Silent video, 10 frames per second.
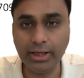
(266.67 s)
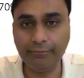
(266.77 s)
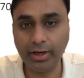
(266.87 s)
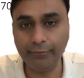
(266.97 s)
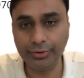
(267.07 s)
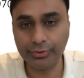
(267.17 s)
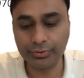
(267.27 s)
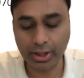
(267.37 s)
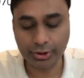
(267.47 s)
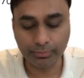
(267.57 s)
and whenever you're
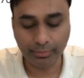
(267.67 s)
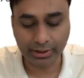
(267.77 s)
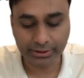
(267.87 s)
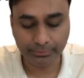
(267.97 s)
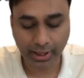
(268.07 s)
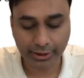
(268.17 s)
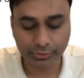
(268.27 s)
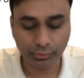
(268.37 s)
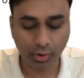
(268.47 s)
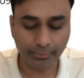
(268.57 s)
trying to multiply
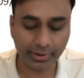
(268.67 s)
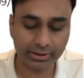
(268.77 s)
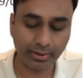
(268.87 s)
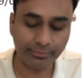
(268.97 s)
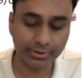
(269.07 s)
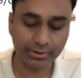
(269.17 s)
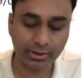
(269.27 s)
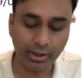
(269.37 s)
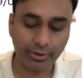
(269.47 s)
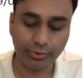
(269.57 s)
two complex numbers,
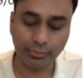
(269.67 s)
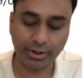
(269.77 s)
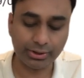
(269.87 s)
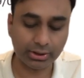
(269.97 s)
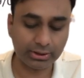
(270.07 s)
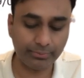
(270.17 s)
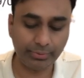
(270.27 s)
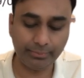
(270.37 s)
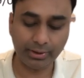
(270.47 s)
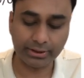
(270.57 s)
you can just
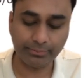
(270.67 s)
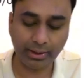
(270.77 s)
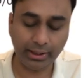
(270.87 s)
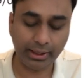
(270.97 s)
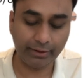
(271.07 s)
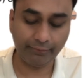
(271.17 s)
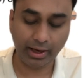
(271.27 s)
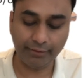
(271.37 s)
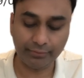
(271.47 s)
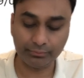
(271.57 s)
simply multiply. Like if
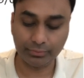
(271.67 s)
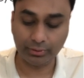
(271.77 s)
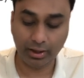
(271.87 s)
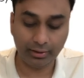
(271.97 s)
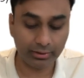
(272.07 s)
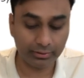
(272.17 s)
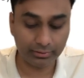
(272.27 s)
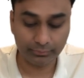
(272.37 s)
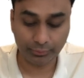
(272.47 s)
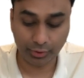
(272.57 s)
I have a
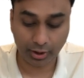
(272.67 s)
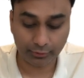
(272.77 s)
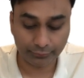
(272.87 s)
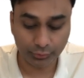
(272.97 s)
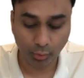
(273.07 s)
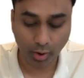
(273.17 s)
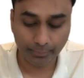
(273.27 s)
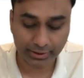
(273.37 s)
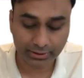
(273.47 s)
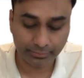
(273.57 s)
product of two
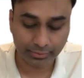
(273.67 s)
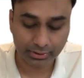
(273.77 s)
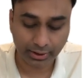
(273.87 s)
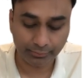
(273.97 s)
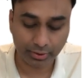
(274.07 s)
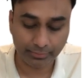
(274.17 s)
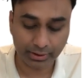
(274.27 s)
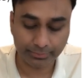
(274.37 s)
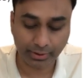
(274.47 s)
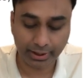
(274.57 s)
complex numbers, I'm going to
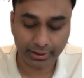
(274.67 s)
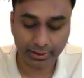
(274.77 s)
multiply